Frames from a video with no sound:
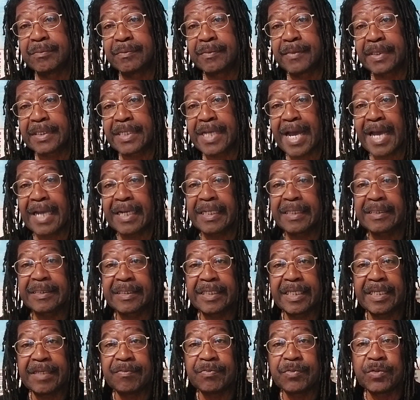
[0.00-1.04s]
To kind of
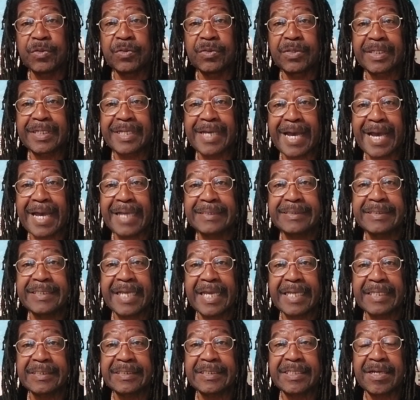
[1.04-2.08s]
give you the
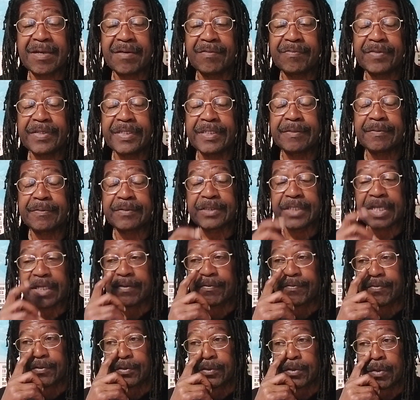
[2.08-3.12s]
context of it,
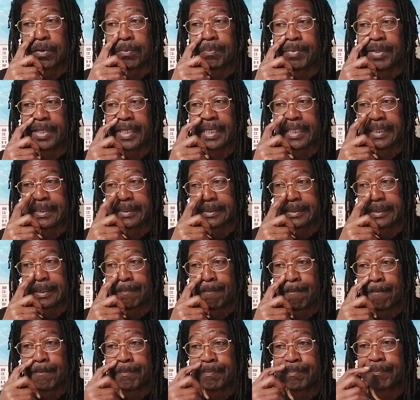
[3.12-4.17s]
Jennifer Lopez
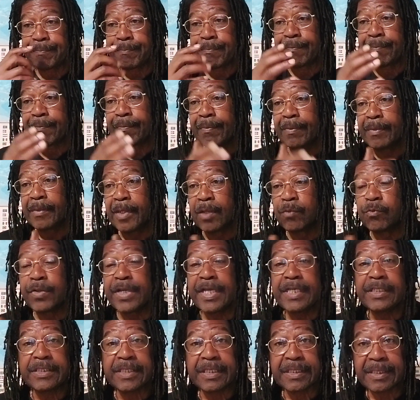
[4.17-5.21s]

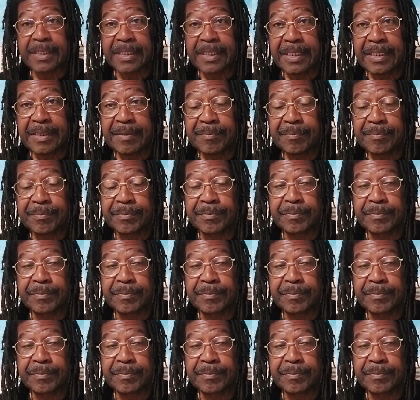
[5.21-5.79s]
recently